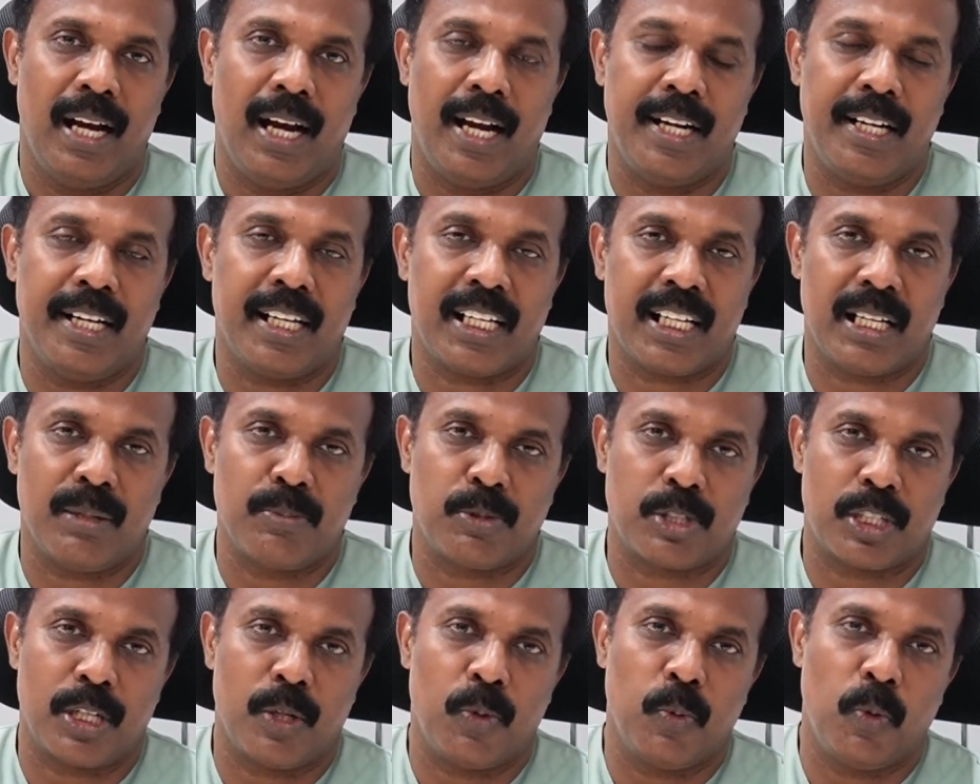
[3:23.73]

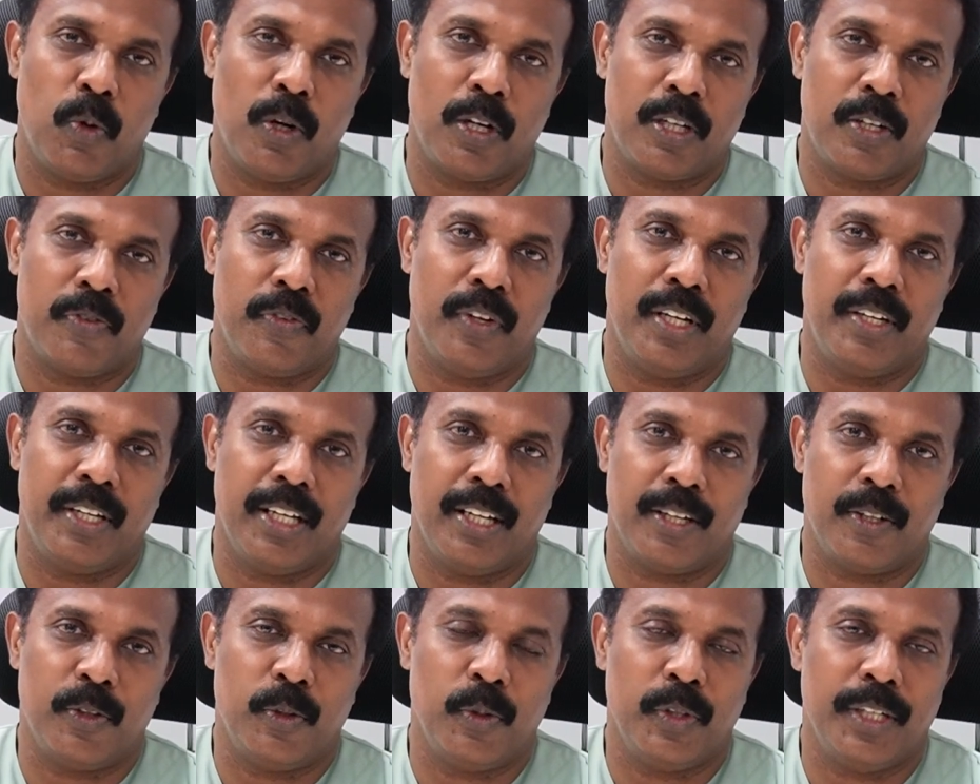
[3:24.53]
Unaccustomed work when
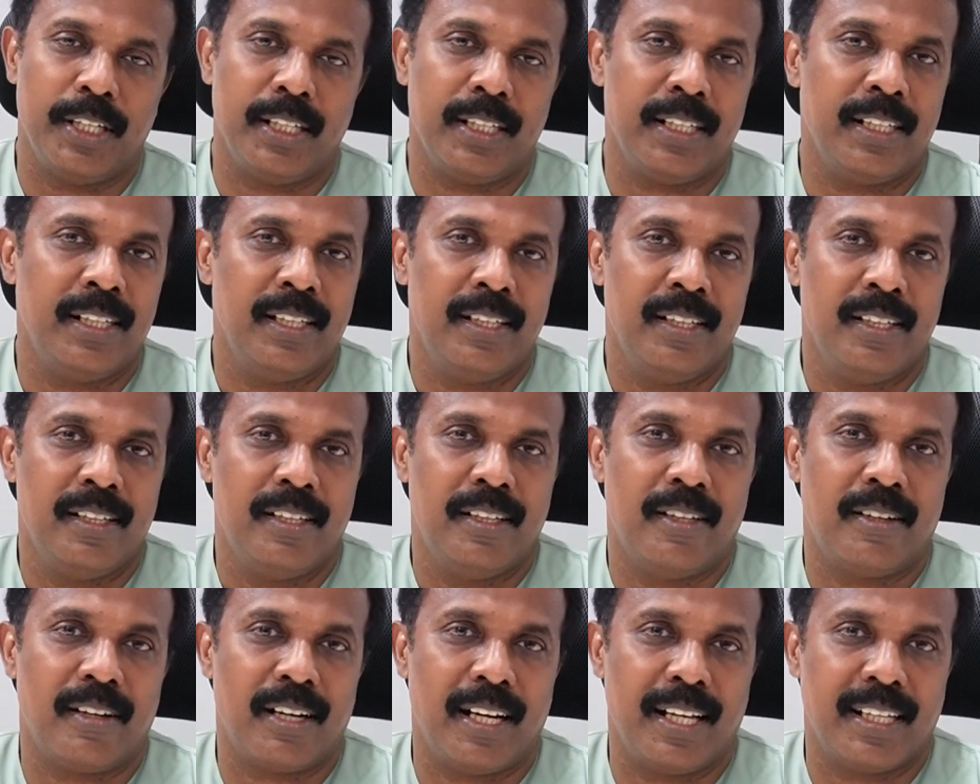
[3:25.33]
you are doing,
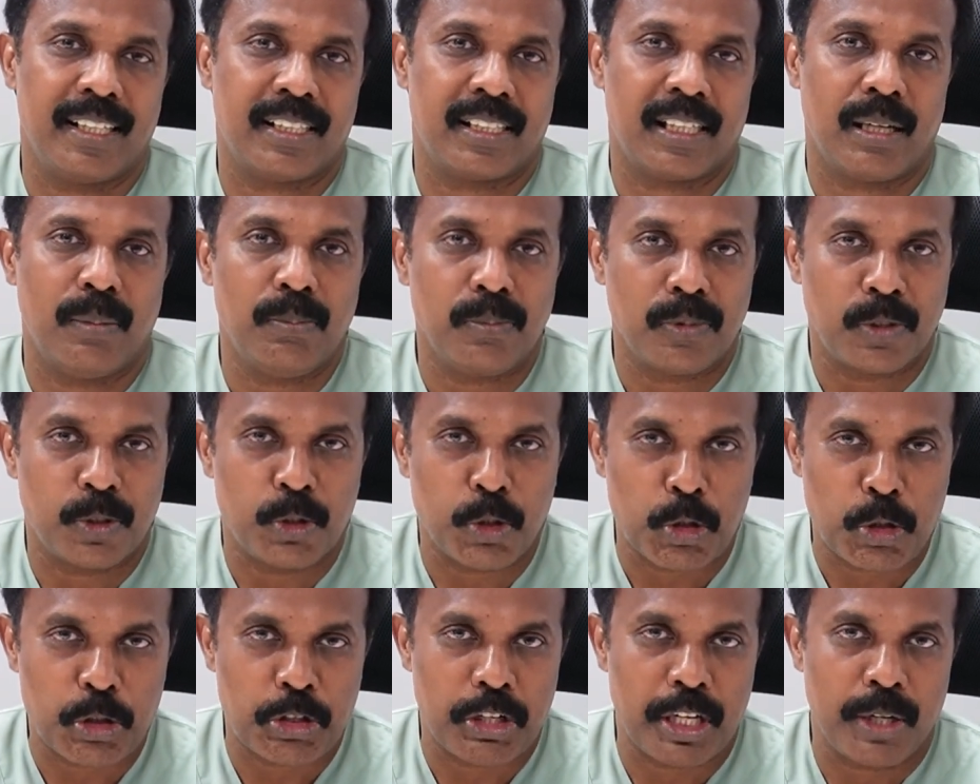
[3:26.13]
or like some
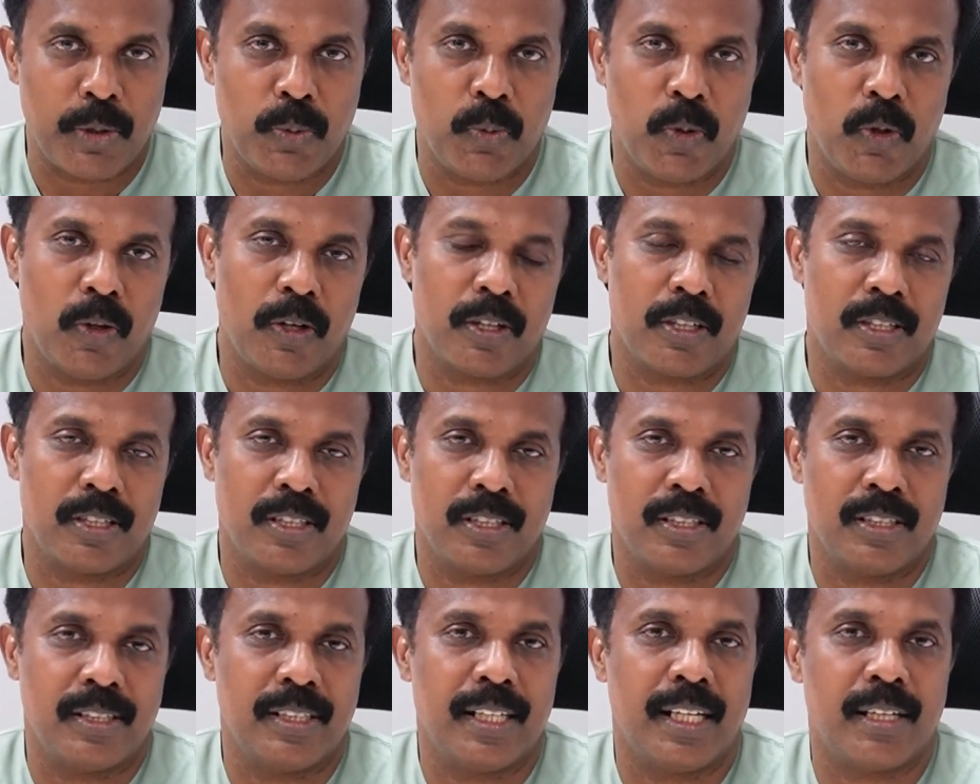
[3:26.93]
twisting
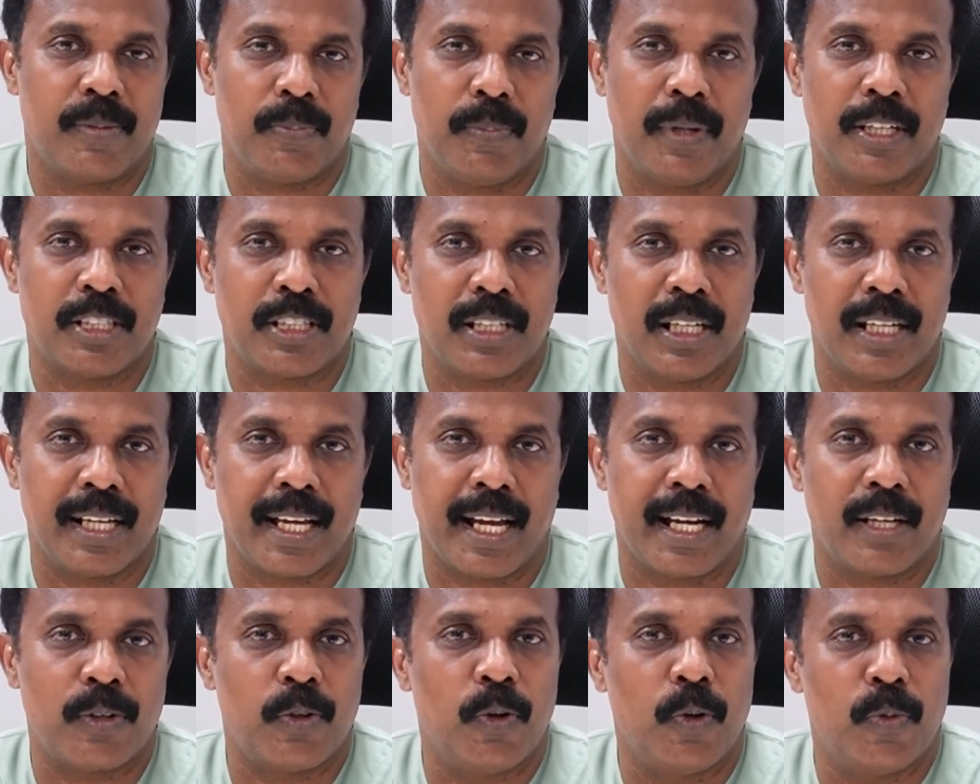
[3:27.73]
work, that muscle
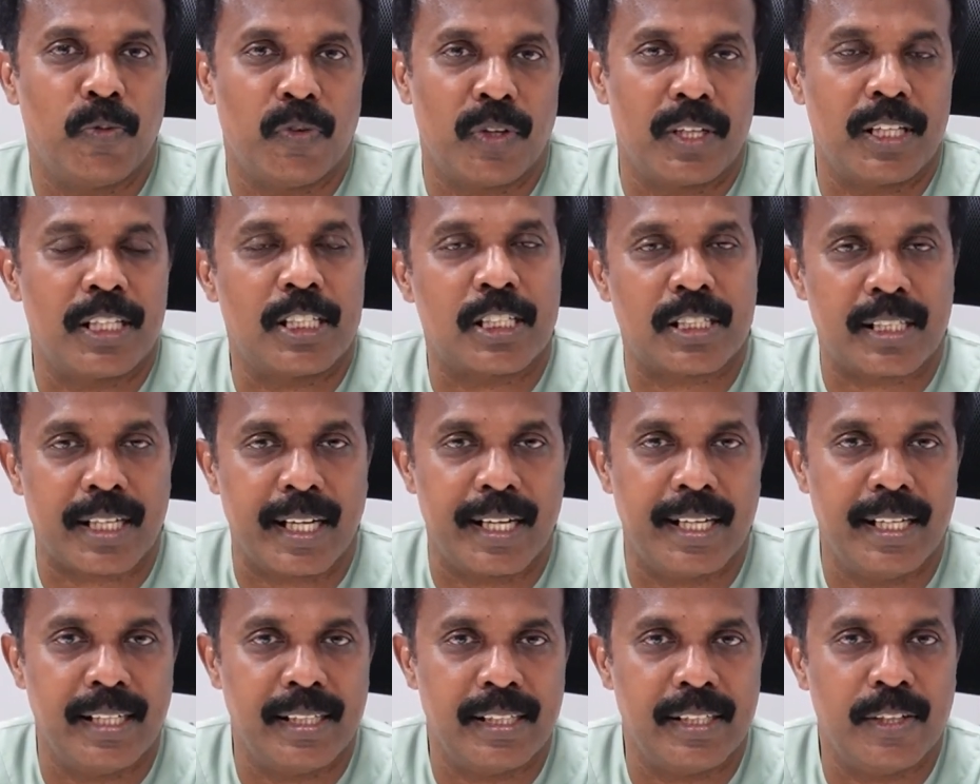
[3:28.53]
can go for the
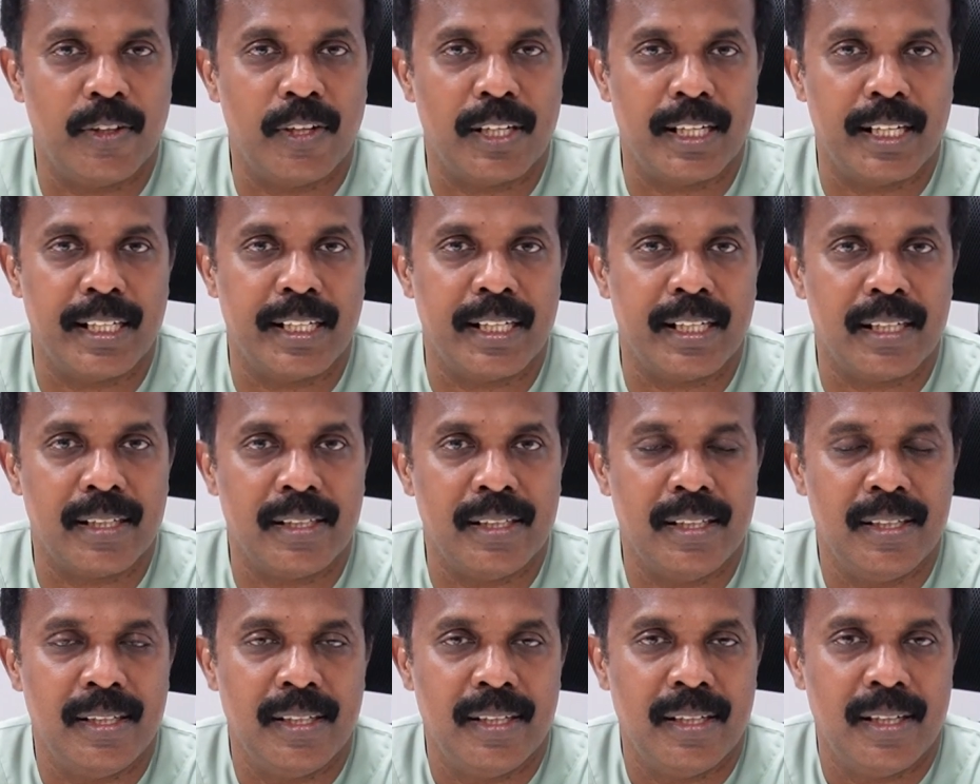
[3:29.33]
strain, you will get
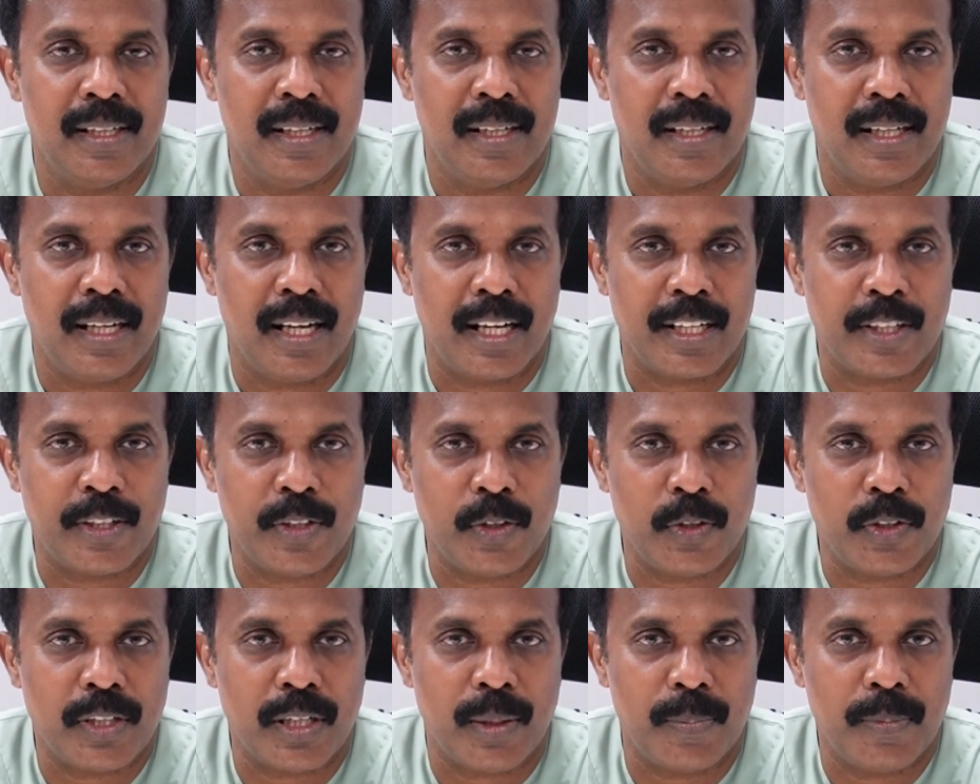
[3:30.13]
a
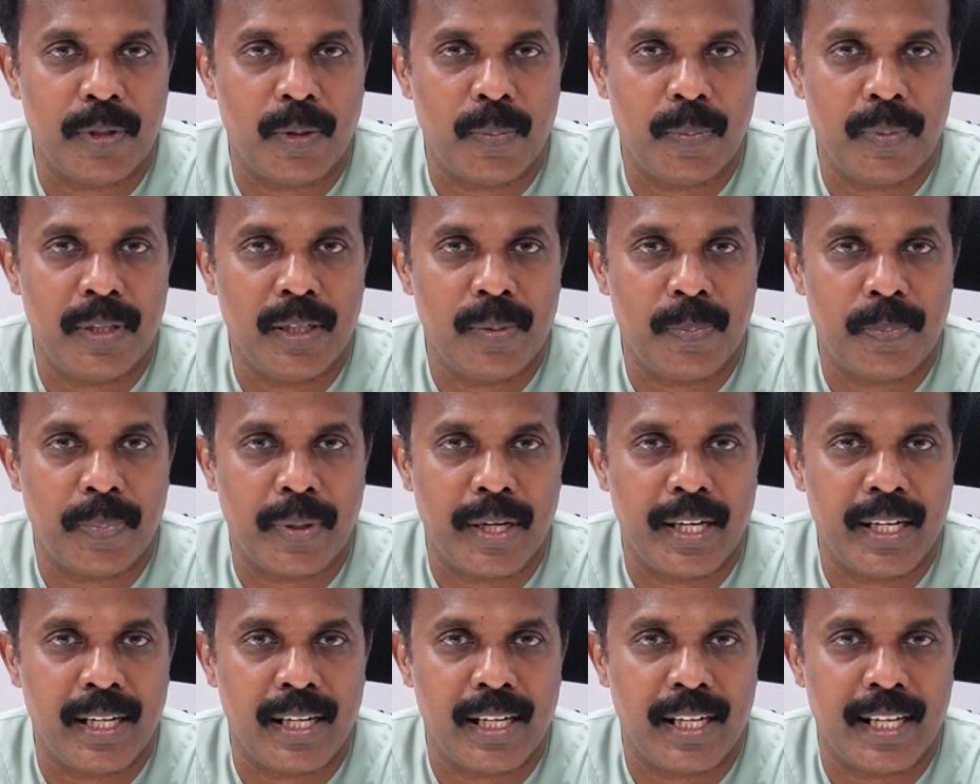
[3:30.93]
acute abdominal
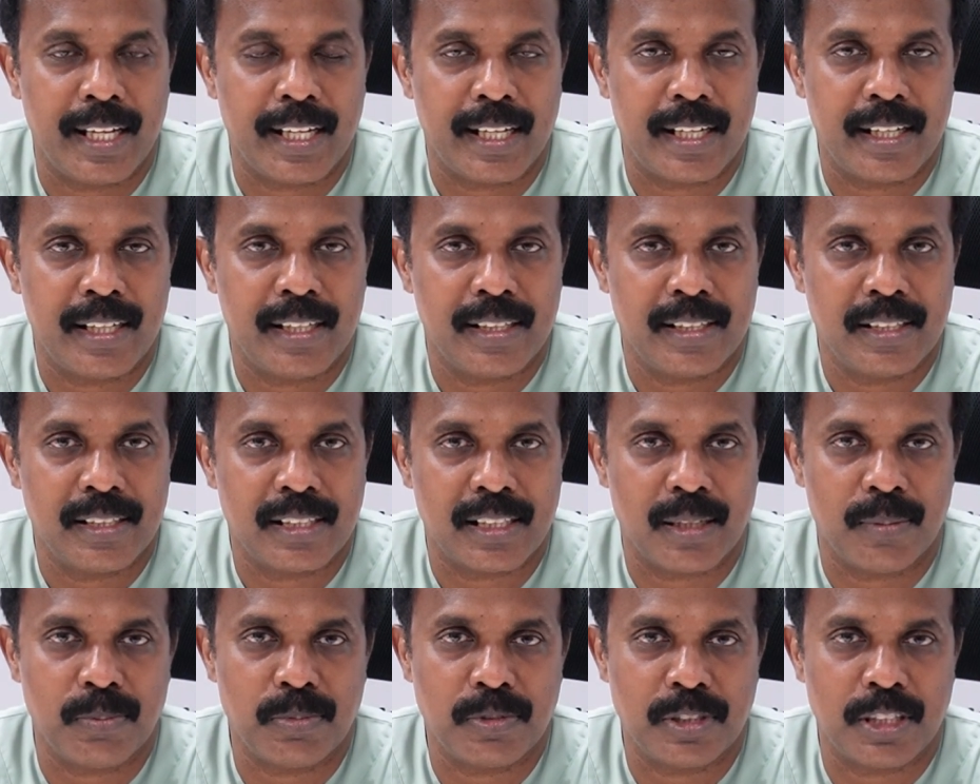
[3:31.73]
pain like
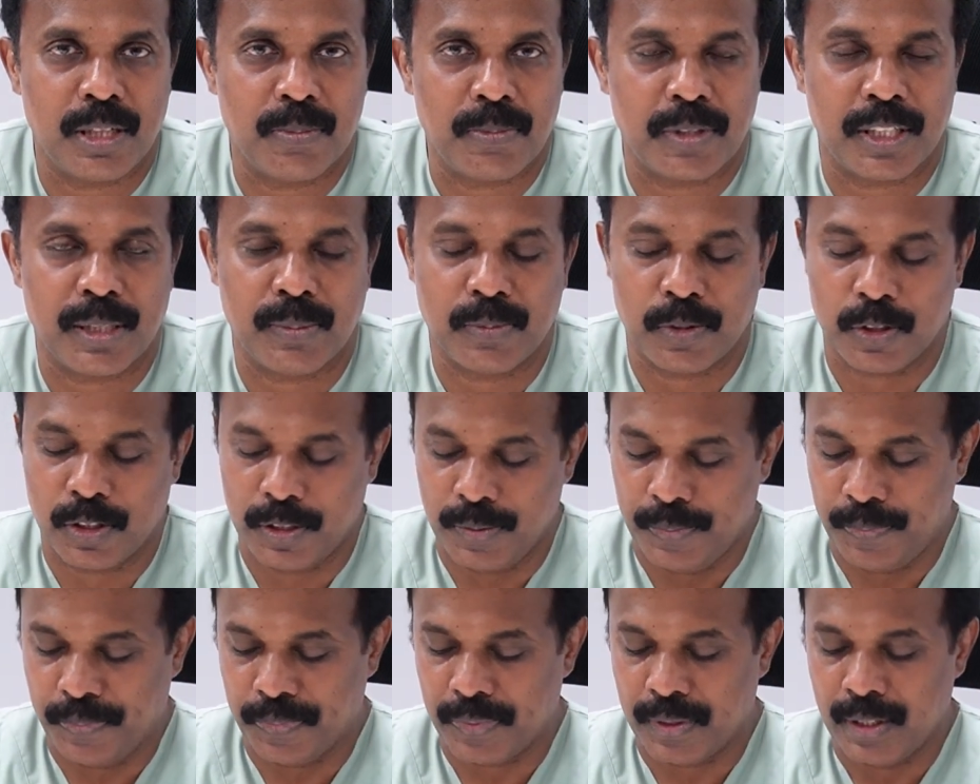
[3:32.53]
some
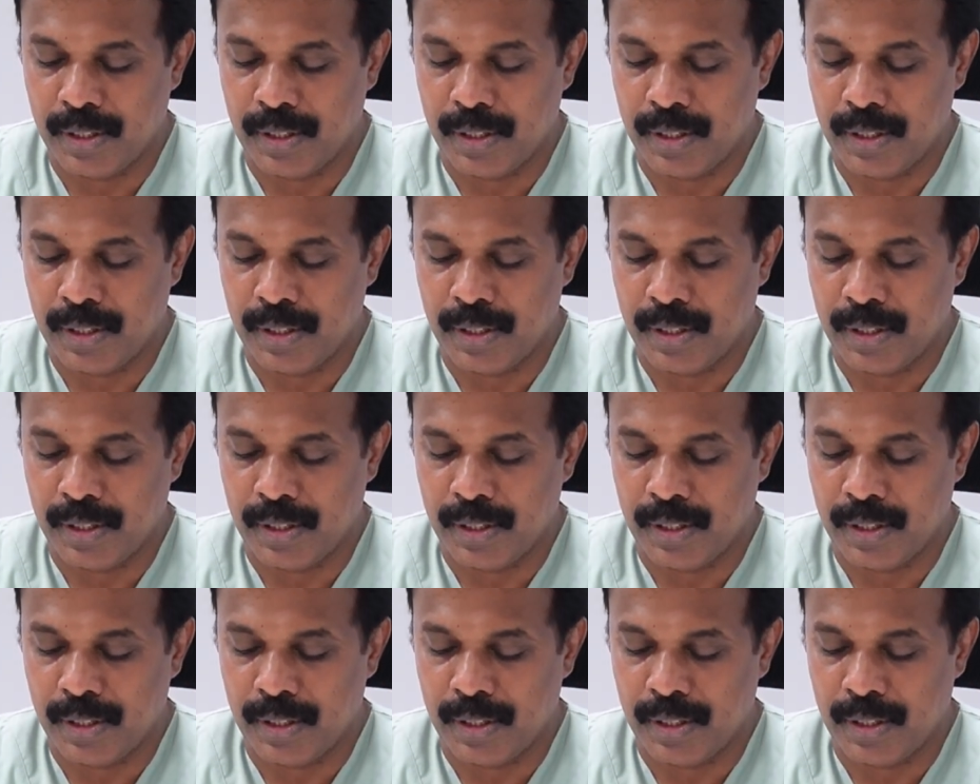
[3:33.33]
symptoms.